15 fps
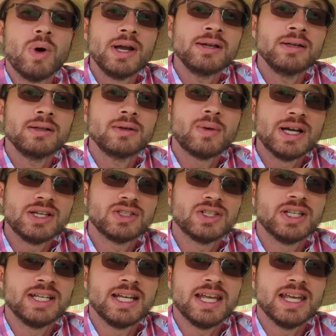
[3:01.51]
One
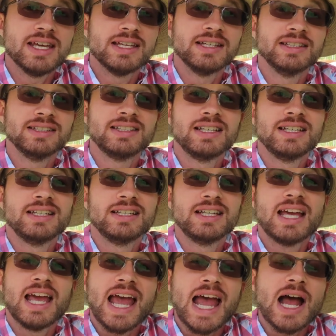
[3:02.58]
question is,
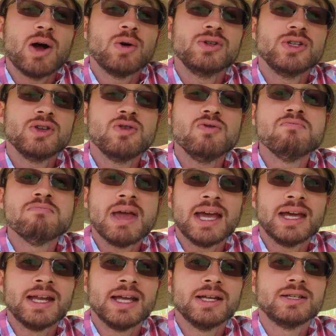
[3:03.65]
how do you
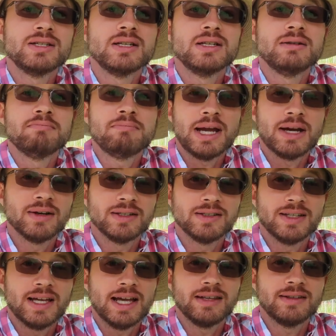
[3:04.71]
manage
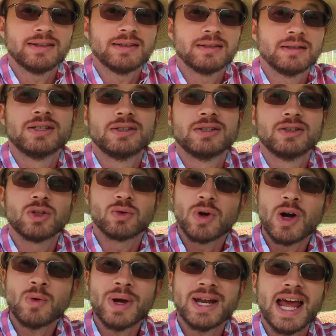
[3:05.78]
parasites? The
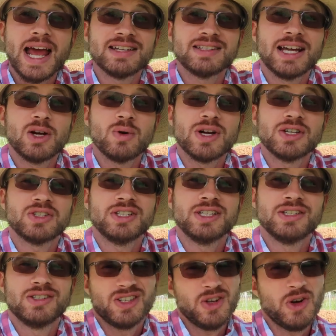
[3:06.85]
wrong way to ask that question
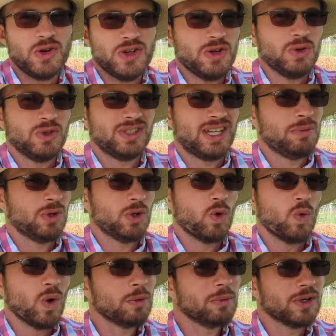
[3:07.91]
is, you don't use
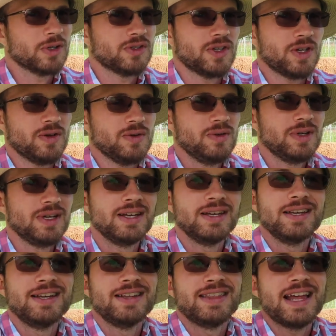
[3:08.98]
chemical wormers, do you?
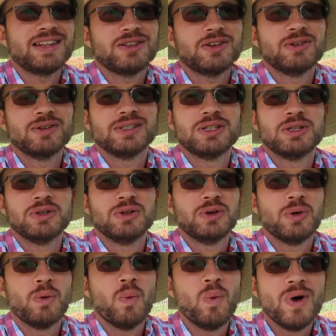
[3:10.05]
That's going
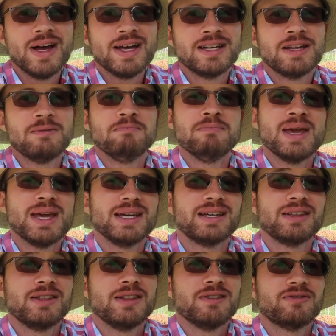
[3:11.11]
to, one,
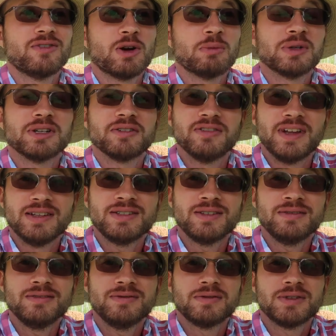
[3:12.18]
make the farmer
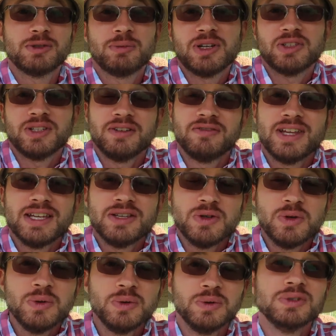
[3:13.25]
defensive, especially if they
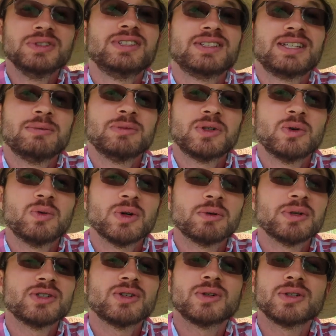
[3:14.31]
use chemical
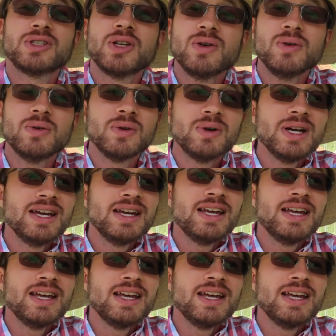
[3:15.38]
wormers, or two,